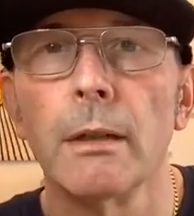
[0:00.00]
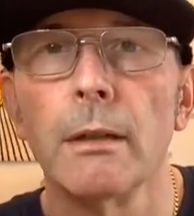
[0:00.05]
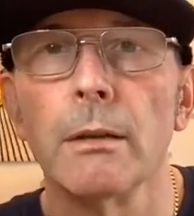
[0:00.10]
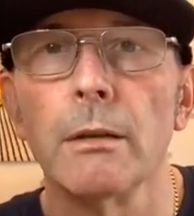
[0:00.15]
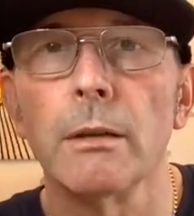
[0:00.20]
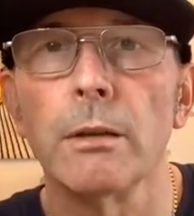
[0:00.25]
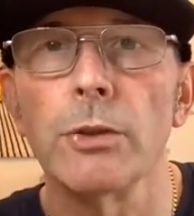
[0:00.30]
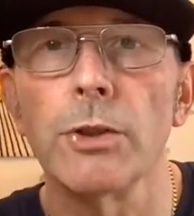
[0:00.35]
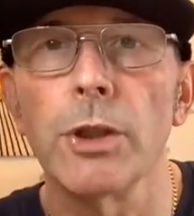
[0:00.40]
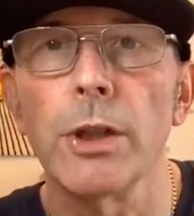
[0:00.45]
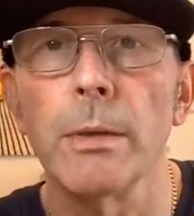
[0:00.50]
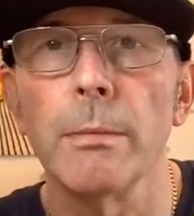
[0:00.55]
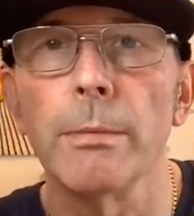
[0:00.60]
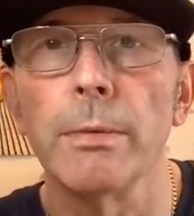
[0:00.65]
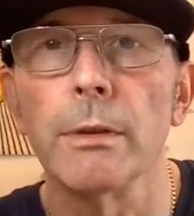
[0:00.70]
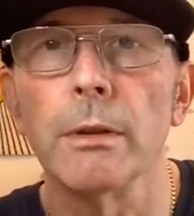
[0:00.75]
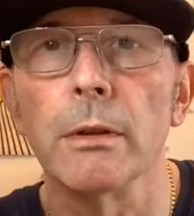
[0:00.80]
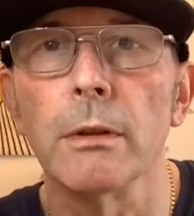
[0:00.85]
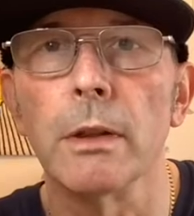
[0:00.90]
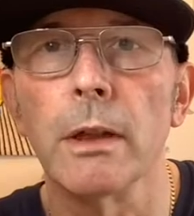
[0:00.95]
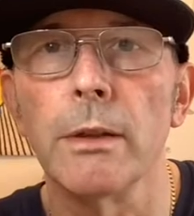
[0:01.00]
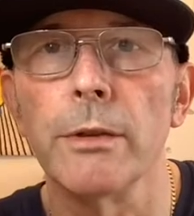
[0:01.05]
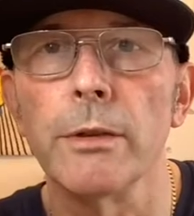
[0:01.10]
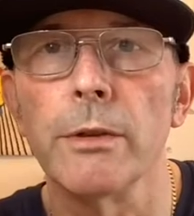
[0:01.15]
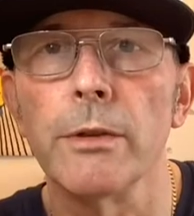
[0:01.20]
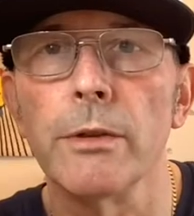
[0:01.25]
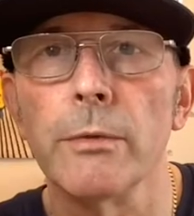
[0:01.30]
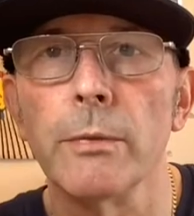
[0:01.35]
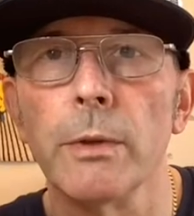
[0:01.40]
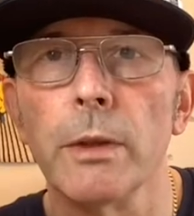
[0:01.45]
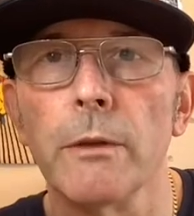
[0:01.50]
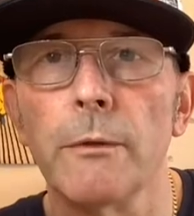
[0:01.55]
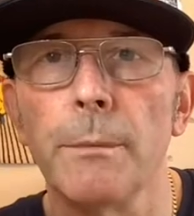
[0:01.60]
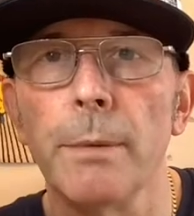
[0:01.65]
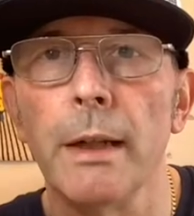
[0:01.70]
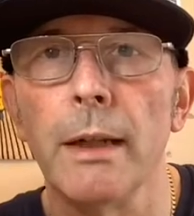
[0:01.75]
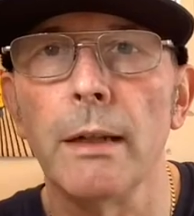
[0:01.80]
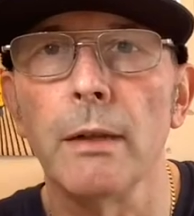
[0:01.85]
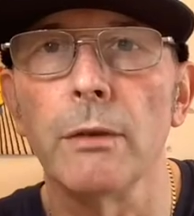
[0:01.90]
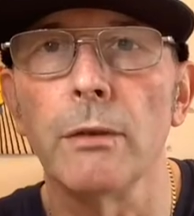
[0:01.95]
Not a cheap book,
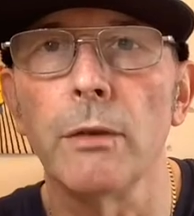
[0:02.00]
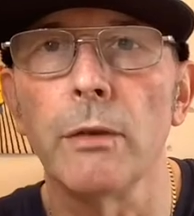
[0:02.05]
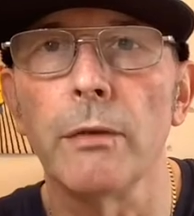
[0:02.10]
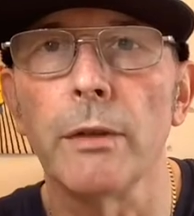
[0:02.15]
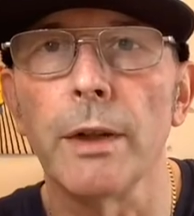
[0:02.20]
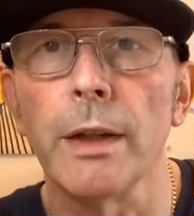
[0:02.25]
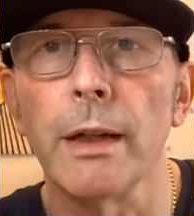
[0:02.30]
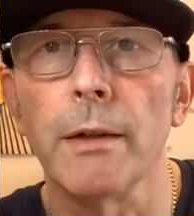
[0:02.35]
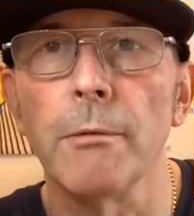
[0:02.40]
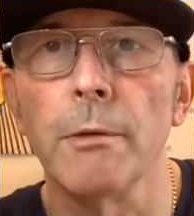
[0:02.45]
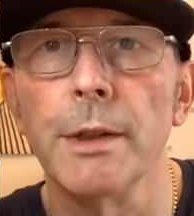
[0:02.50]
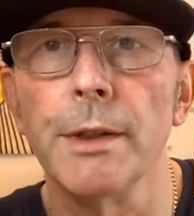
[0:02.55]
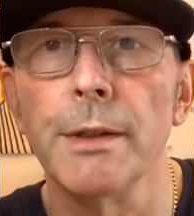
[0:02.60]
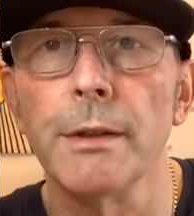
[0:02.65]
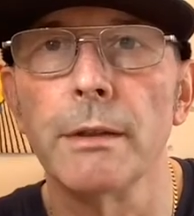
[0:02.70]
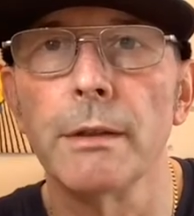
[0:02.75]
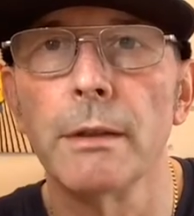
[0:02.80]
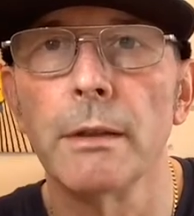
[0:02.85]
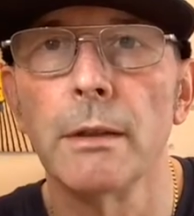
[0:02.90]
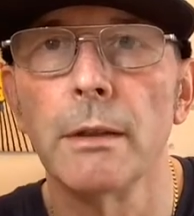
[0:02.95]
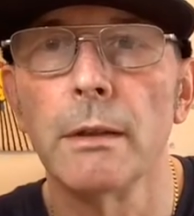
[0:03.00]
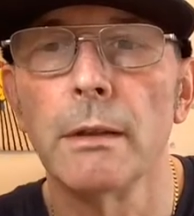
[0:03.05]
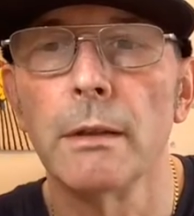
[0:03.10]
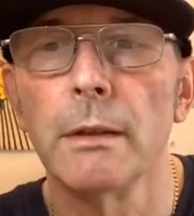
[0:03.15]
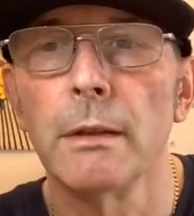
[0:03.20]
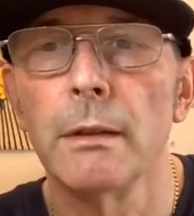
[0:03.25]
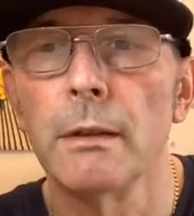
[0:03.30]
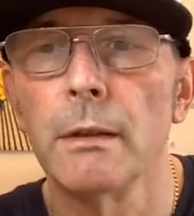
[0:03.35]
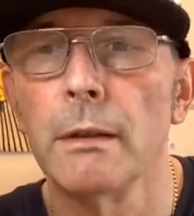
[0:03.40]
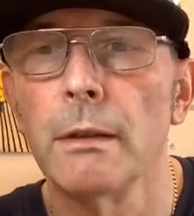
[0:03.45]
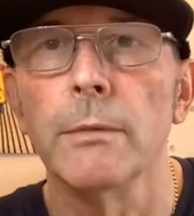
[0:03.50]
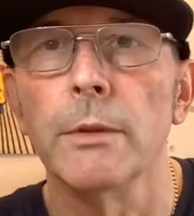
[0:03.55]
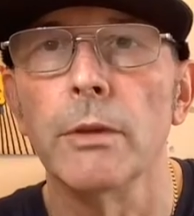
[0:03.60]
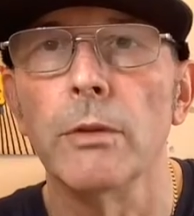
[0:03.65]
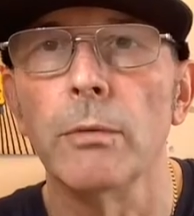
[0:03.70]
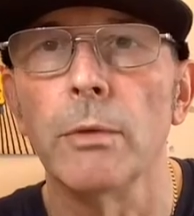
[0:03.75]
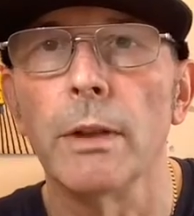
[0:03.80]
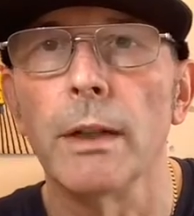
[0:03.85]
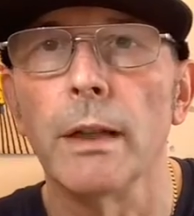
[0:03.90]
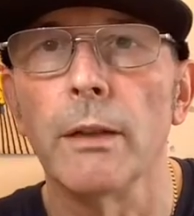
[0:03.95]
£112 for that one.
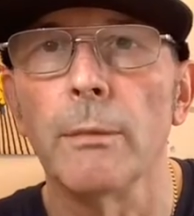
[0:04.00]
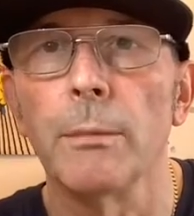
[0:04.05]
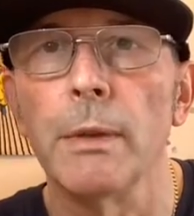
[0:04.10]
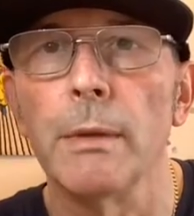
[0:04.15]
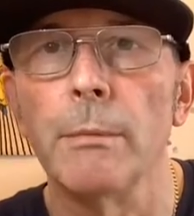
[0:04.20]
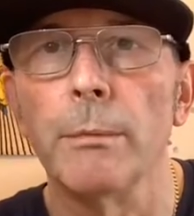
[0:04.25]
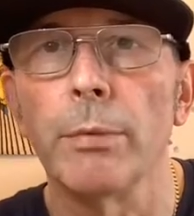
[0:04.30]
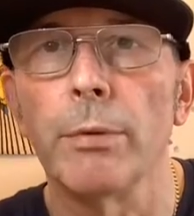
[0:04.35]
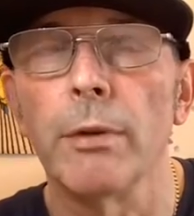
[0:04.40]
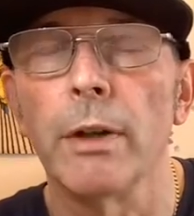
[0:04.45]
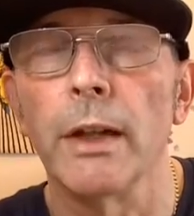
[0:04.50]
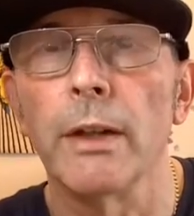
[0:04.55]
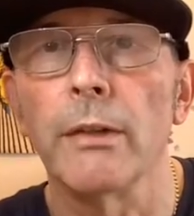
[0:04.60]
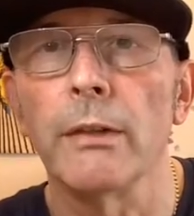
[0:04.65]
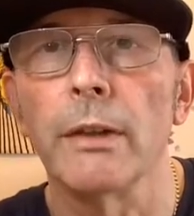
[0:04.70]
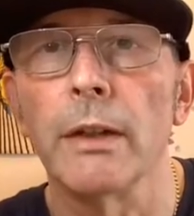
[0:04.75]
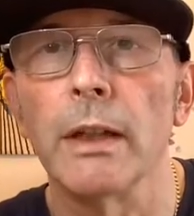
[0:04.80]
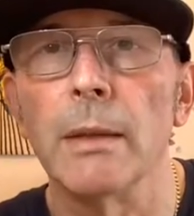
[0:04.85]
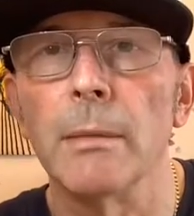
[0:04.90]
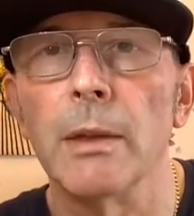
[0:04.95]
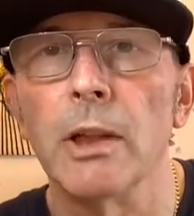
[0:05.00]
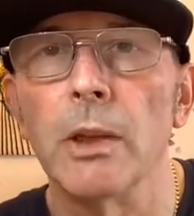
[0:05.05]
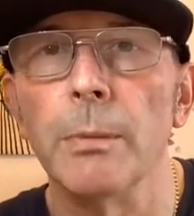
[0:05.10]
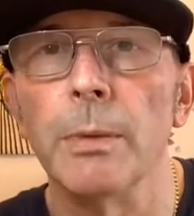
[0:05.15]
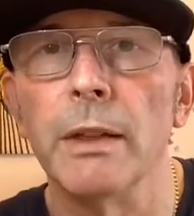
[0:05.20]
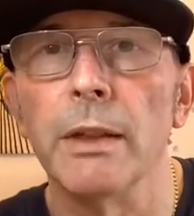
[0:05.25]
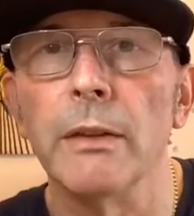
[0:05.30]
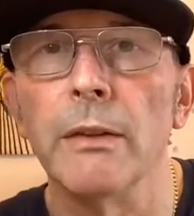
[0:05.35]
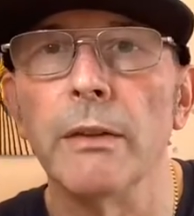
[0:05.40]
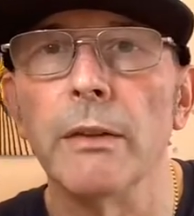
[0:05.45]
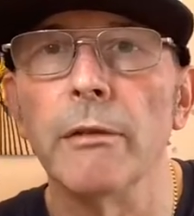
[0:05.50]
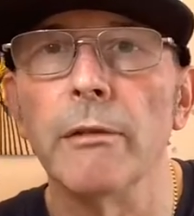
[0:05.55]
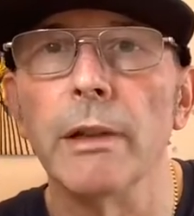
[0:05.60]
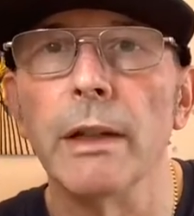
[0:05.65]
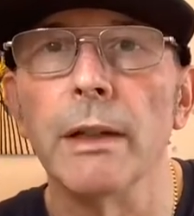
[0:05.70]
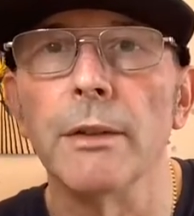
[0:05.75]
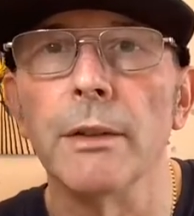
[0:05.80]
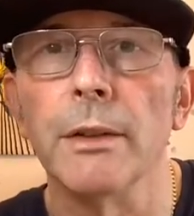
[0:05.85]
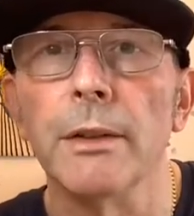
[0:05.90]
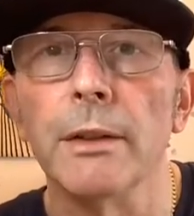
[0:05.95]
This one has been pressed and I'm hoping it's
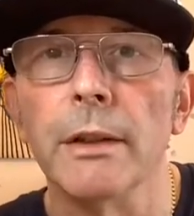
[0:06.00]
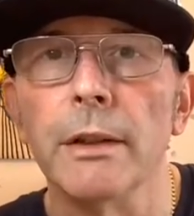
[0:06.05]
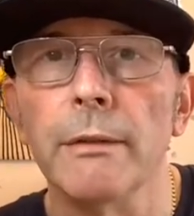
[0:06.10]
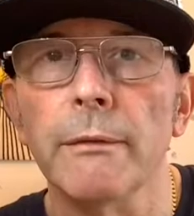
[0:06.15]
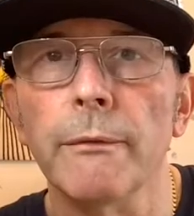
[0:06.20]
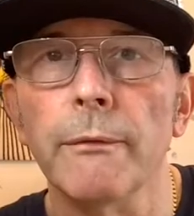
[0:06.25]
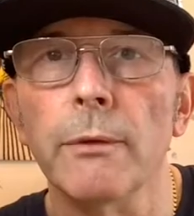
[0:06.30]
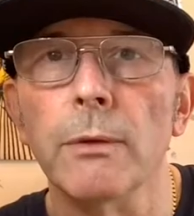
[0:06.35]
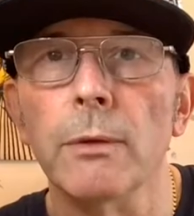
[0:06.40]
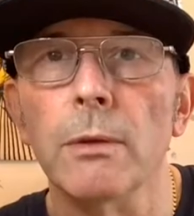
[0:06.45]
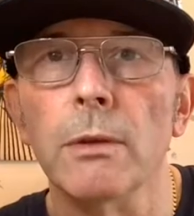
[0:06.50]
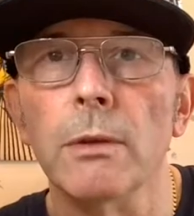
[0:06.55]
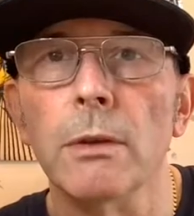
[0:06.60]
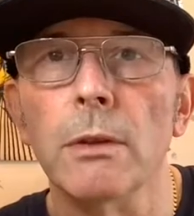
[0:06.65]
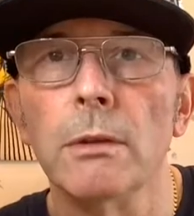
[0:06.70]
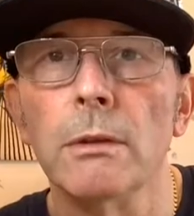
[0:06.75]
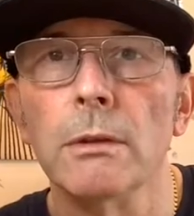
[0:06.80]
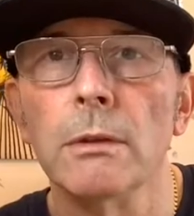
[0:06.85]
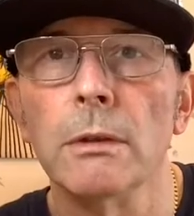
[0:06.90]
around the 9.4.